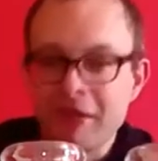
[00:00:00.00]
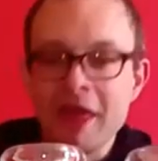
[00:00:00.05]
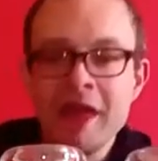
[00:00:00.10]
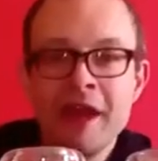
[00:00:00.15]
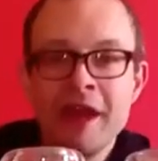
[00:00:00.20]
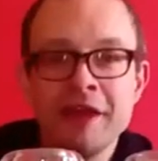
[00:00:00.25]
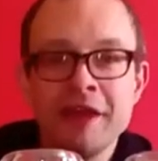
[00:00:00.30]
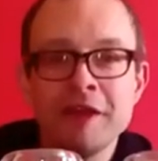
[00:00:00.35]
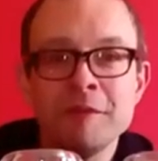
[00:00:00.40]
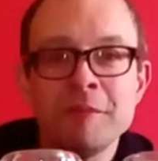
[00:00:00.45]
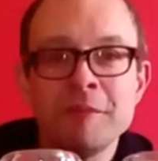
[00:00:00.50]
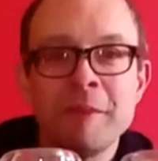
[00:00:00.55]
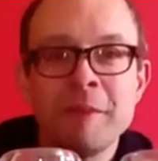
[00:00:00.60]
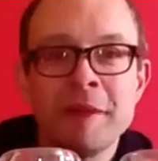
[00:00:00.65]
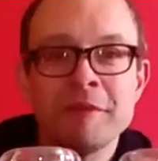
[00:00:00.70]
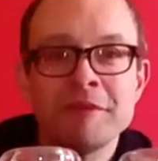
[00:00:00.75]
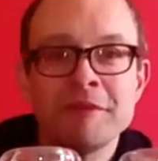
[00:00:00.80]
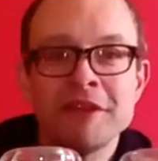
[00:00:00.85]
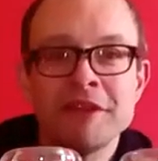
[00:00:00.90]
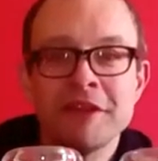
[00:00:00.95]
And I'll be
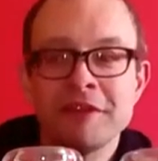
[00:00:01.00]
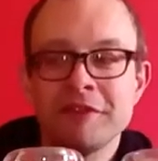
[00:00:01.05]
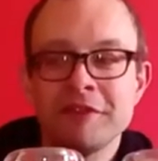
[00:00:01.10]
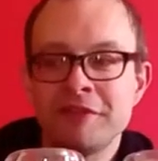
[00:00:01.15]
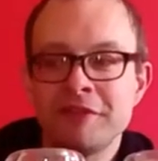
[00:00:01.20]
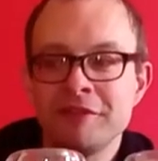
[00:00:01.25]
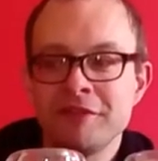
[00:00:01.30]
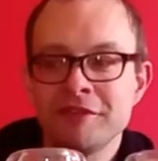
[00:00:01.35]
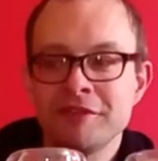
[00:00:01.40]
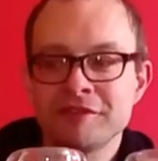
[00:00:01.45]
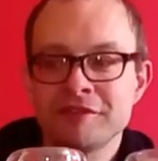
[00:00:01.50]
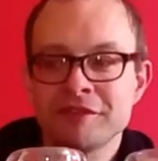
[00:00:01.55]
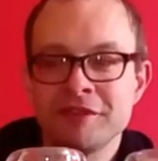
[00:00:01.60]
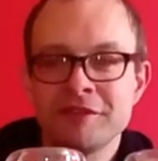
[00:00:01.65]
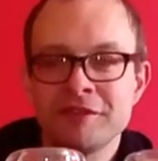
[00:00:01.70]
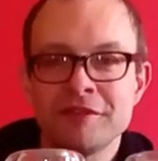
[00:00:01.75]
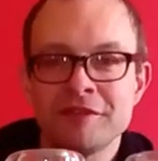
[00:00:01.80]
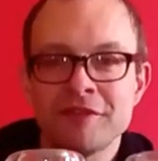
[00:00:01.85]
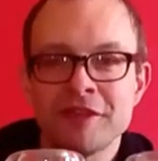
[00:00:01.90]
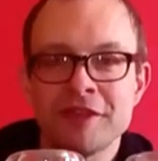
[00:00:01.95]
back with another review
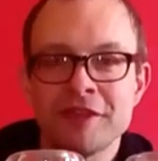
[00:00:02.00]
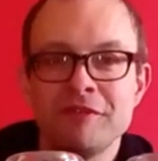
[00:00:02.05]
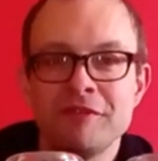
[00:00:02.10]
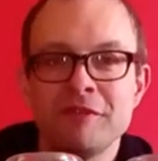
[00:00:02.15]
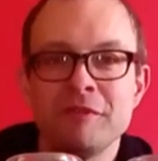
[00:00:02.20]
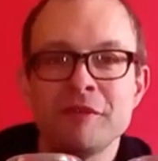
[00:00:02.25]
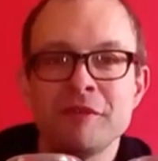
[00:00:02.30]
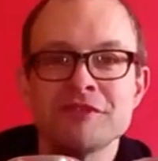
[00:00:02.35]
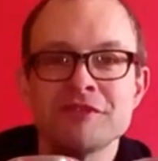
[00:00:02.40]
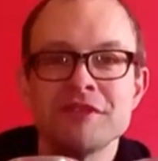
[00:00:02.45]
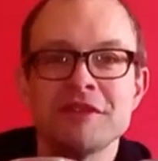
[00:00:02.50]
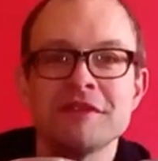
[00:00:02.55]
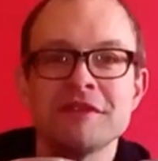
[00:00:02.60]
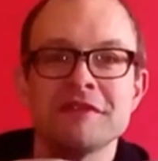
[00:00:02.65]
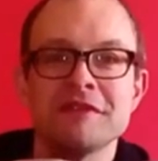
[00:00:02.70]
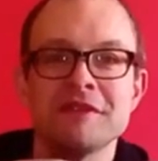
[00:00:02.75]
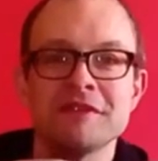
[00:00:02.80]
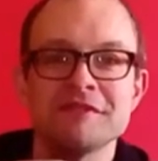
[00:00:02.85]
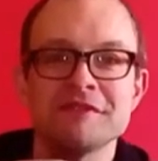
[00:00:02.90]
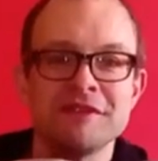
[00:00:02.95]
soon. Thank you for watching.
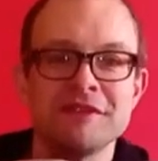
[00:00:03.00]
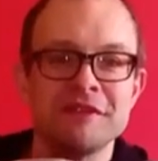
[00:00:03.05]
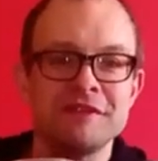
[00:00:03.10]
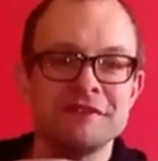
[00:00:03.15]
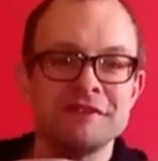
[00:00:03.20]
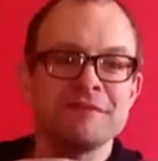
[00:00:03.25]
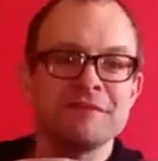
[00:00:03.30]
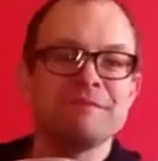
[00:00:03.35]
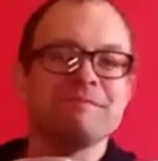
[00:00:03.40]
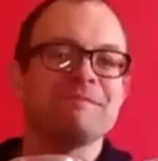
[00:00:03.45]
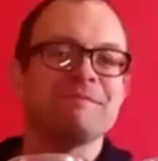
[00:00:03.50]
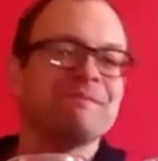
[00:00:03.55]
I'll see you soon.